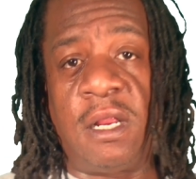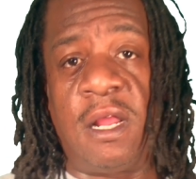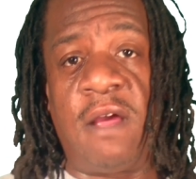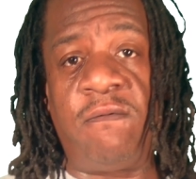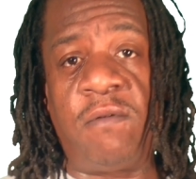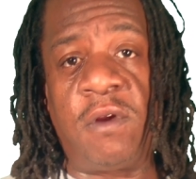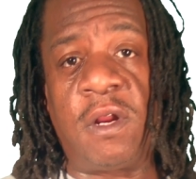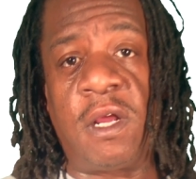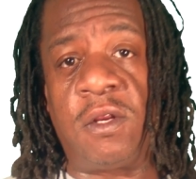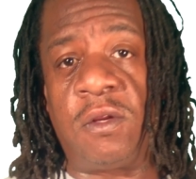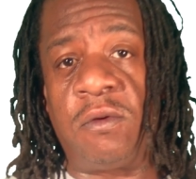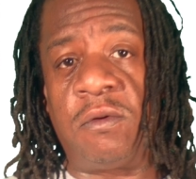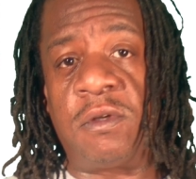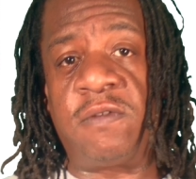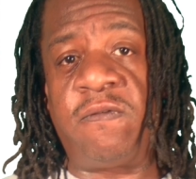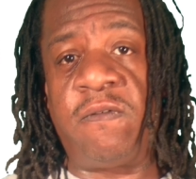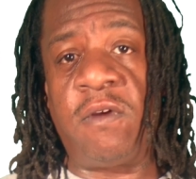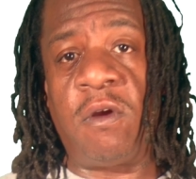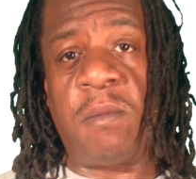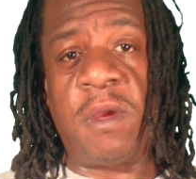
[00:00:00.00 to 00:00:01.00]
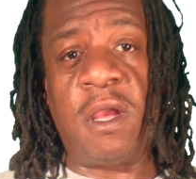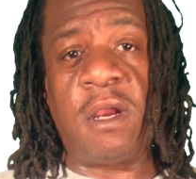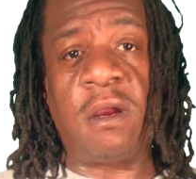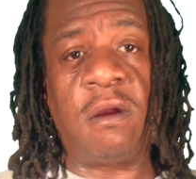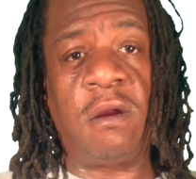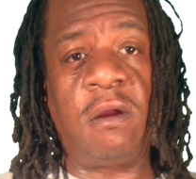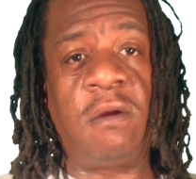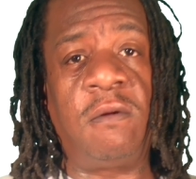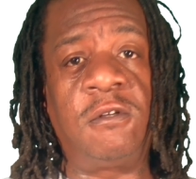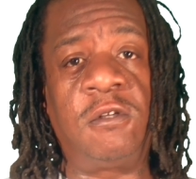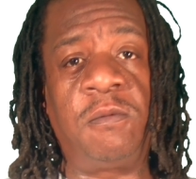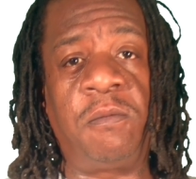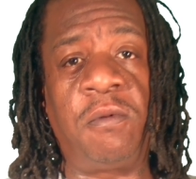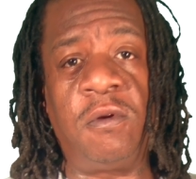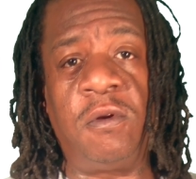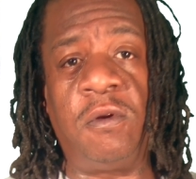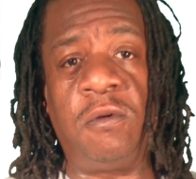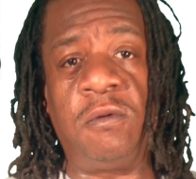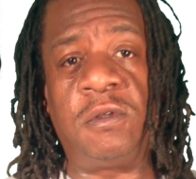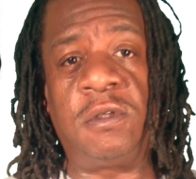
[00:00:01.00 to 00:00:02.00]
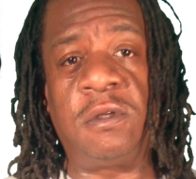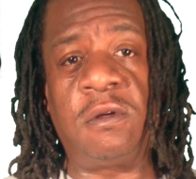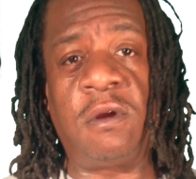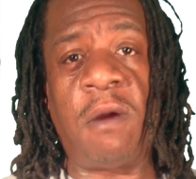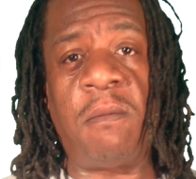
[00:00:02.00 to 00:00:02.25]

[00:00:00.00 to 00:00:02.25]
love what I do as a filmmaker, as a producer.